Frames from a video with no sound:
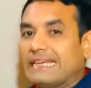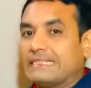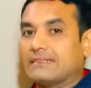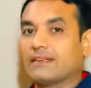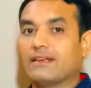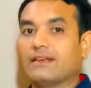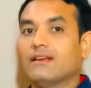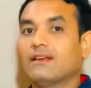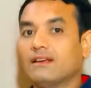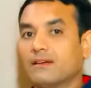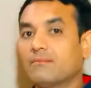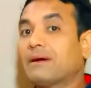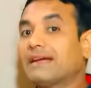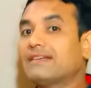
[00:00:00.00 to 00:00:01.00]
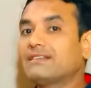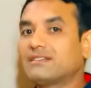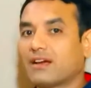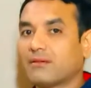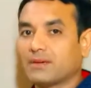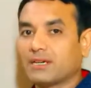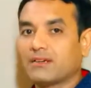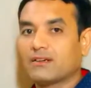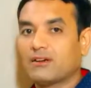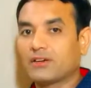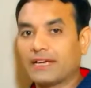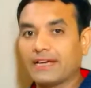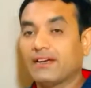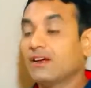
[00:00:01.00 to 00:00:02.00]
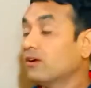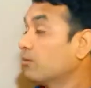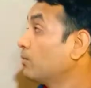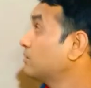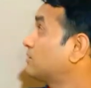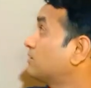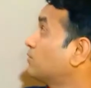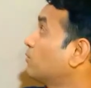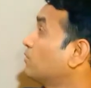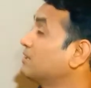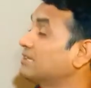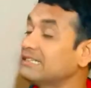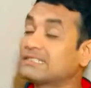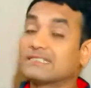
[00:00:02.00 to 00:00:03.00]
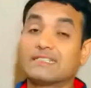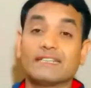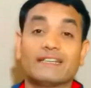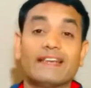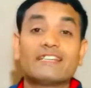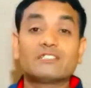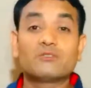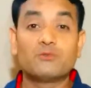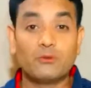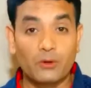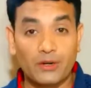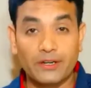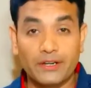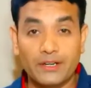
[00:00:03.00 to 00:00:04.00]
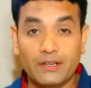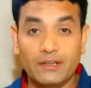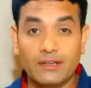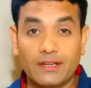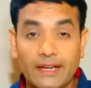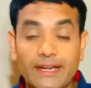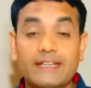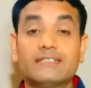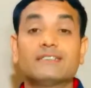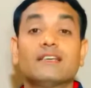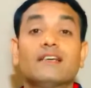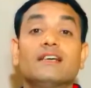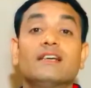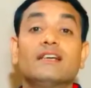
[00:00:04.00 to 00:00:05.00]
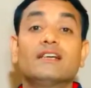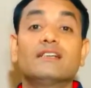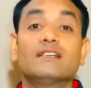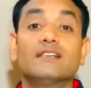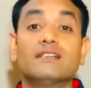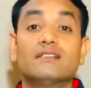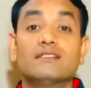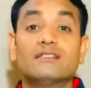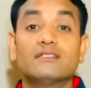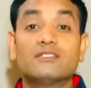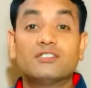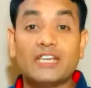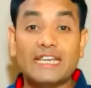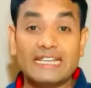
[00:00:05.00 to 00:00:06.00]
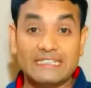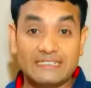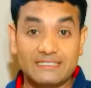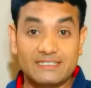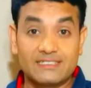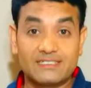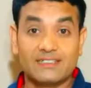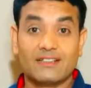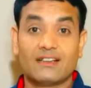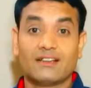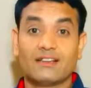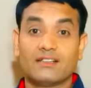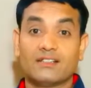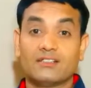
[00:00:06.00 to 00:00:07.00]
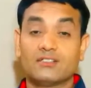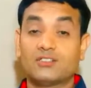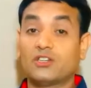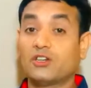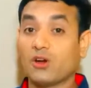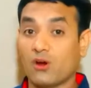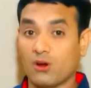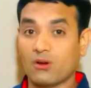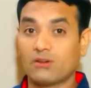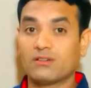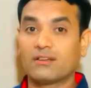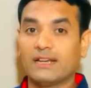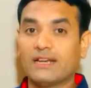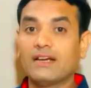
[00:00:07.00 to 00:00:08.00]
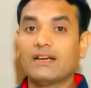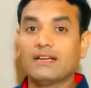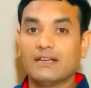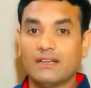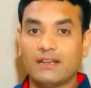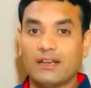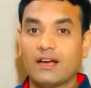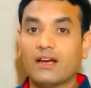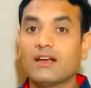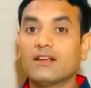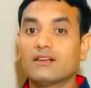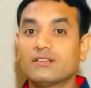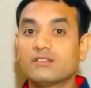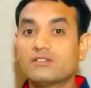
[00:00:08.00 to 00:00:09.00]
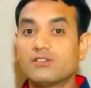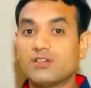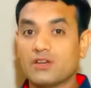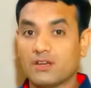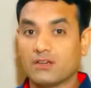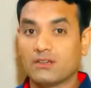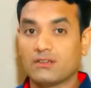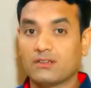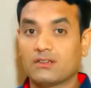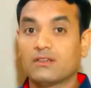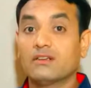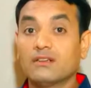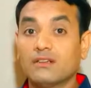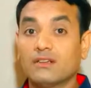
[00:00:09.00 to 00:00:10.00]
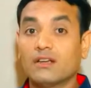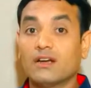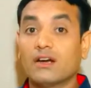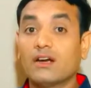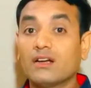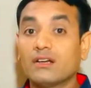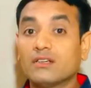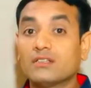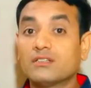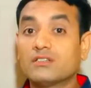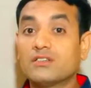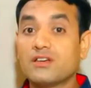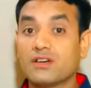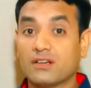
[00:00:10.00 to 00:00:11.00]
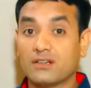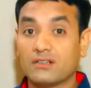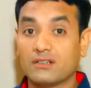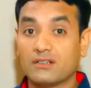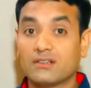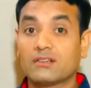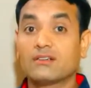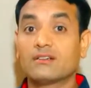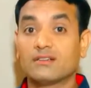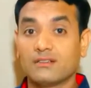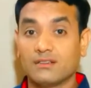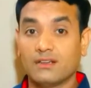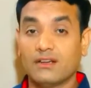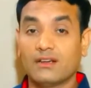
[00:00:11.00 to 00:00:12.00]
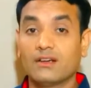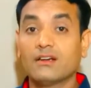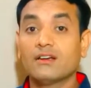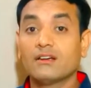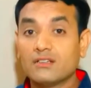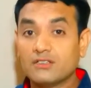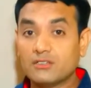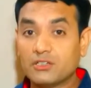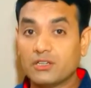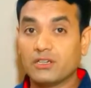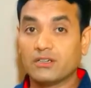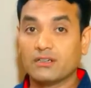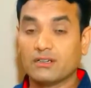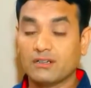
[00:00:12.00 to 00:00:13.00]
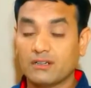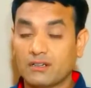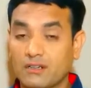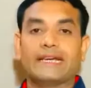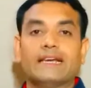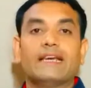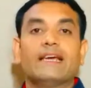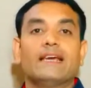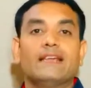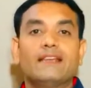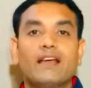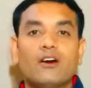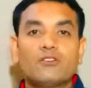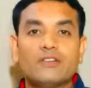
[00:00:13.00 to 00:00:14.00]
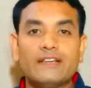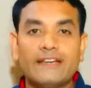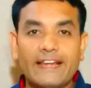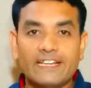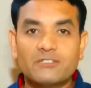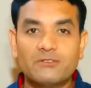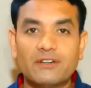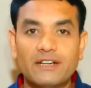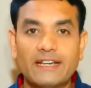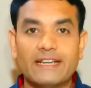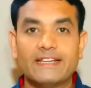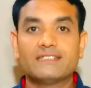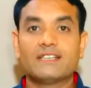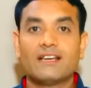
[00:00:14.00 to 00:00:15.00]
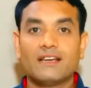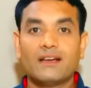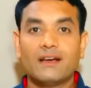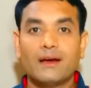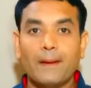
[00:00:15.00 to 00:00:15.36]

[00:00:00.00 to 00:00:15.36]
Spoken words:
easily. Pajama. Okay. What is the next word? Is jeans. Jean. La jean. La jean. La jean. Okay. Now the next word is